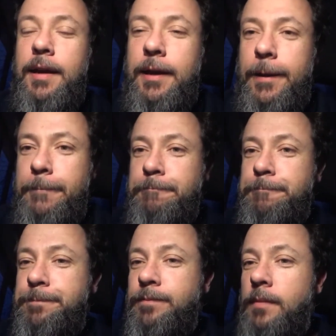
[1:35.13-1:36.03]

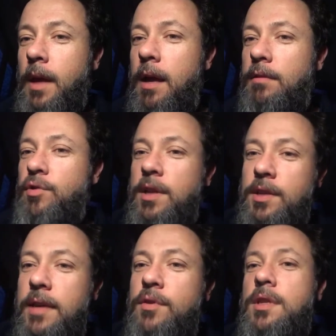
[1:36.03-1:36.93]
I'll try
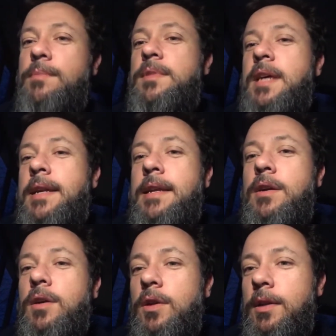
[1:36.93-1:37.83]
and give you some
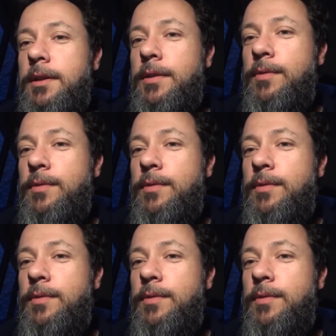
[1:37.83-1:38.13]
technical